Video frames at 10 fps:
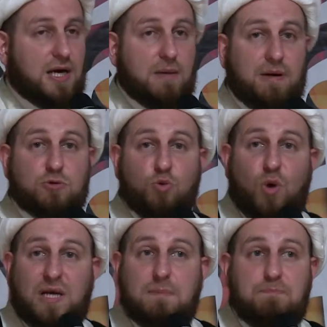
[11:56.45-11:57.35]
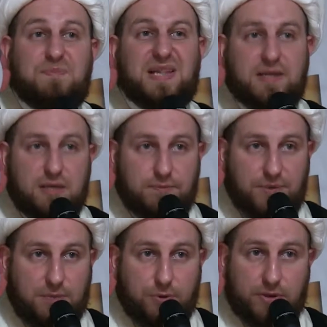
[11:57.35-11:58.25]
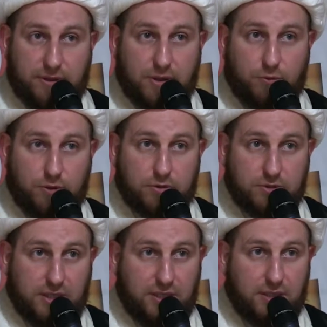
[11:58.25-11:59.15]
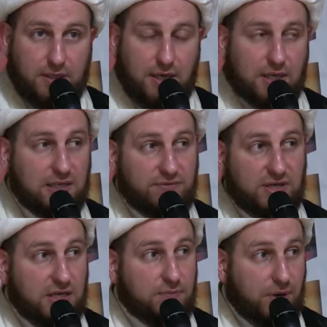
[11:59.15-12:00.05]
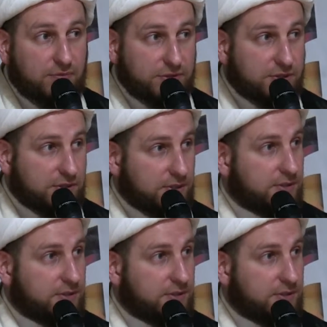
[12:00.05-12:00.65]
about 1 billion people in the world today are living in poverty.